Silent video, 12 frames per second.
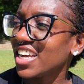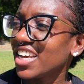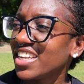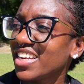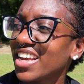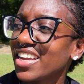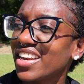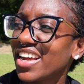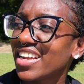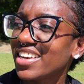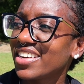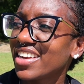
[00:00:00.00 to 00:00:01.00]

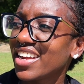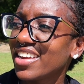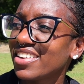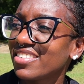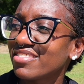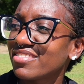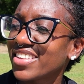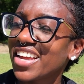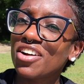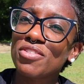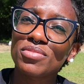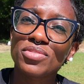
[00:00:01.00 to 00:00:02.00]
and they
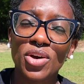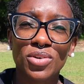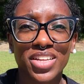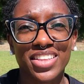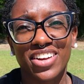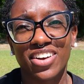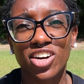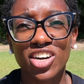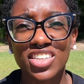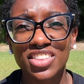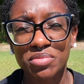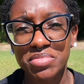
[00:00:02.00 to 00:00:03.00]
don't know that they're
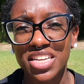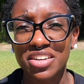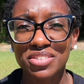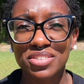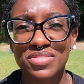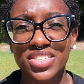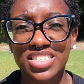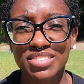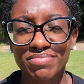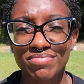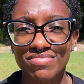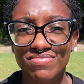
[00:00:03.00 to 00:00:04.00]
hurting themselves.
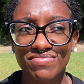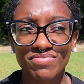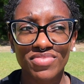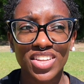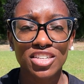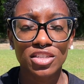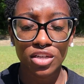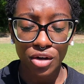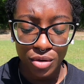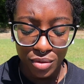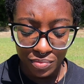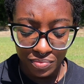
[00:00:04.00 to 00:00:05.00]

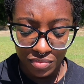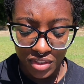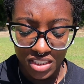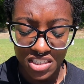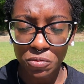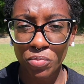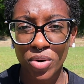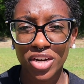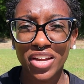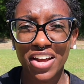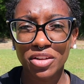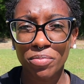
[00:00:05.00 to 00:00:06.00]
So just,
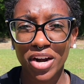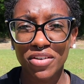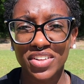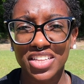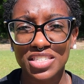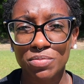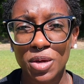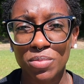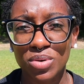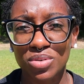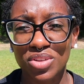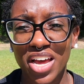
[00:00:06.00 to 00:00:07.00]
you have to pray for these
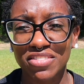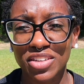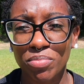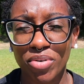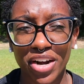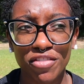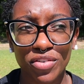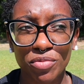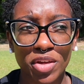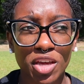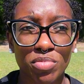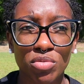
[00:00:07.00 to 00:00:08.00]
people. You have to pray for
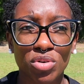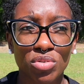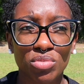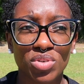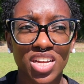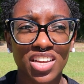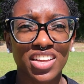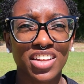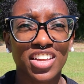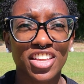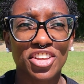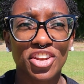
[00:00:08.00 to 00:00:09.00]
people who,
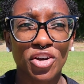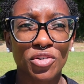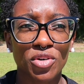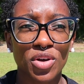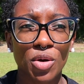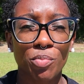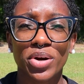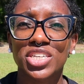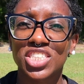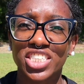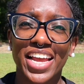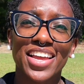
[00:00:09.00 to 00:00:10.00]
you know,
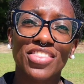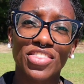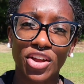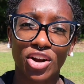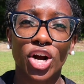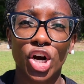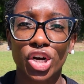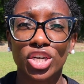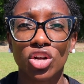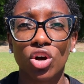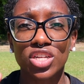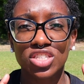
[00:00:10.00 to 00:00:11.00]
project their hurt
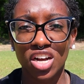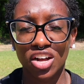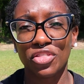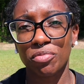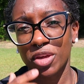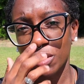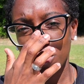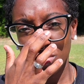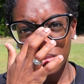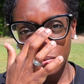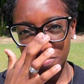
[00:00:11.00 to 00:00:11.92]
onto other people,